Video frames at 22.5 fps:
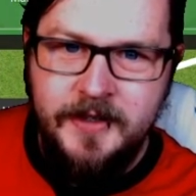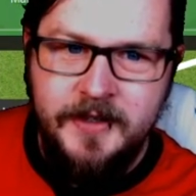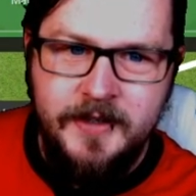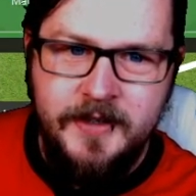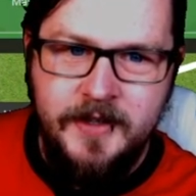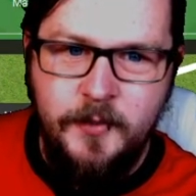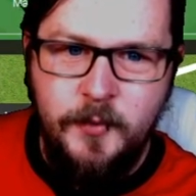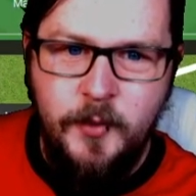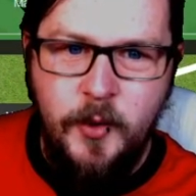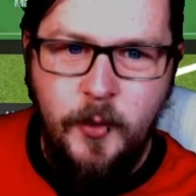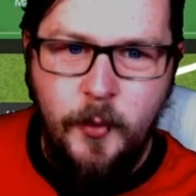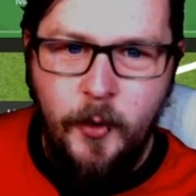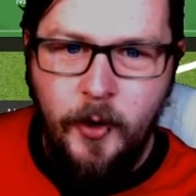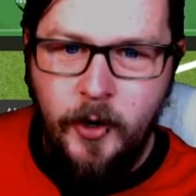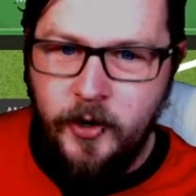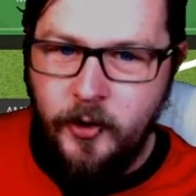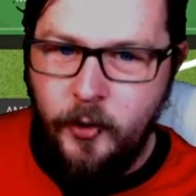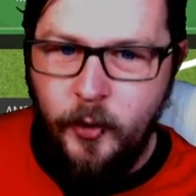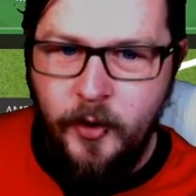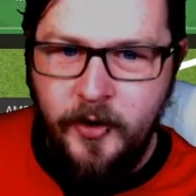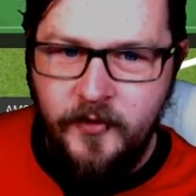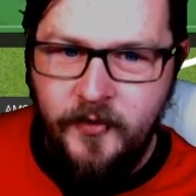that we were
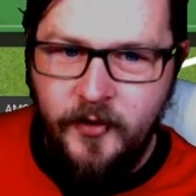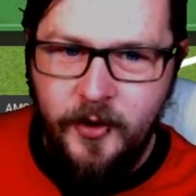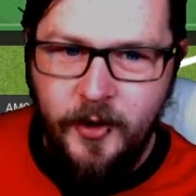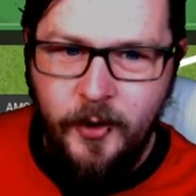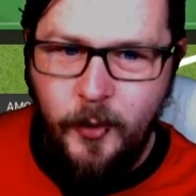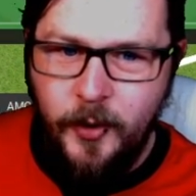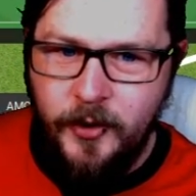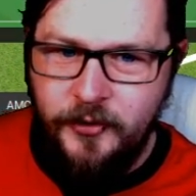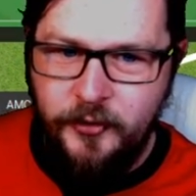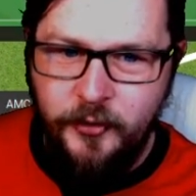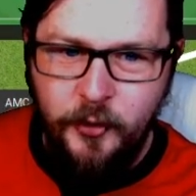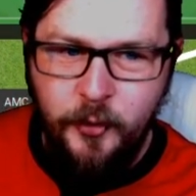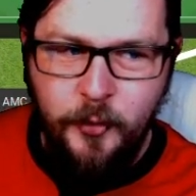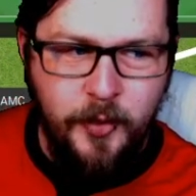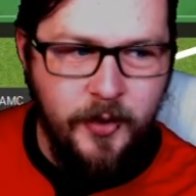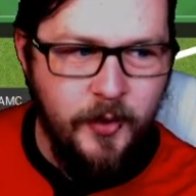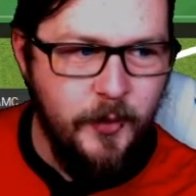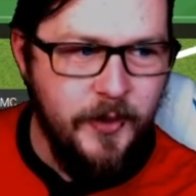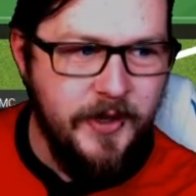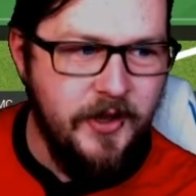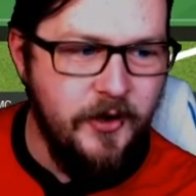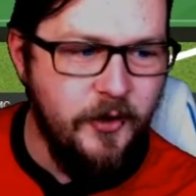going for a quadruple.
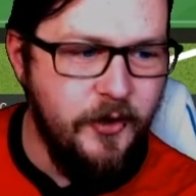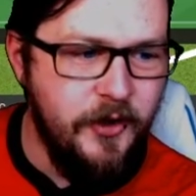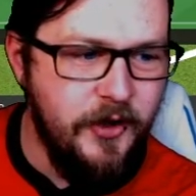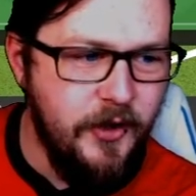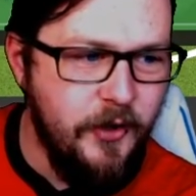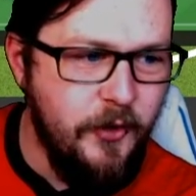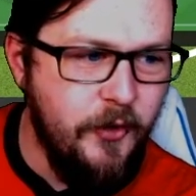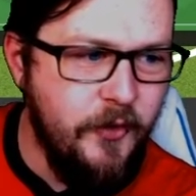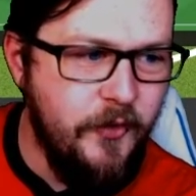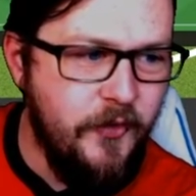We can only go